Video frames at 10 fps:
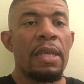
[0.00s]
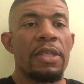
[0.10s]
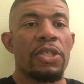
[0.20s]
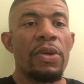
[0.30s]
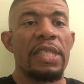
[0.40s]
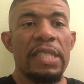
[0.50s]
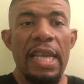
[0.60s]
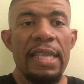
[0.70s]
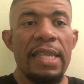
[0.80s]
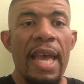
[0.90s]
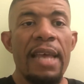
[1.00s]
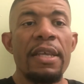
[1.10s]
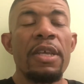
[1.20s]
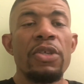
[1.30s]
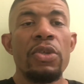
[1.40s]
So he's stating
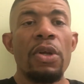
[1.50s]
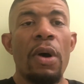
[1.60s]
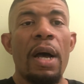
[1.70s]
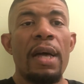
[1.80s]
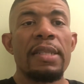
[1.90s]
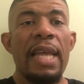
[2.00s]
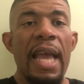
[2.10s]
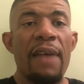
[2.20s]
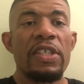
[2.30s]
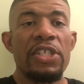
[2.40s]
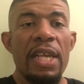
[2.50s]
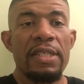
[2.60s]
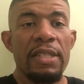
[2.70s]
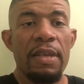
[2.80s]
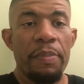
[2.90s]
that, you know, they have a
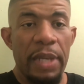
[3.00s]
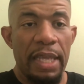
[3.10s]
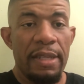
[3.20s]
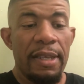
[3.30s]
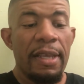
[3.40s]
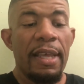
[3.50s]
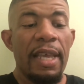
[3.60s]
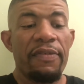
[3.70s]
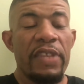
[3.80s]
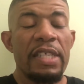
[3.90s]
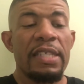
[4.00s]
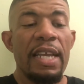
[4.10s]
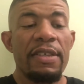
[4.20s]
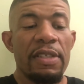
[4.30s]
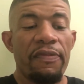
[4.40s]
chance to compete if they
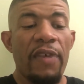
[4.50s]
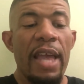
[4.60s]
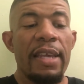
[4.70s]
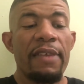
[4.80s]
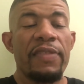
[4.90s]
stage the fight,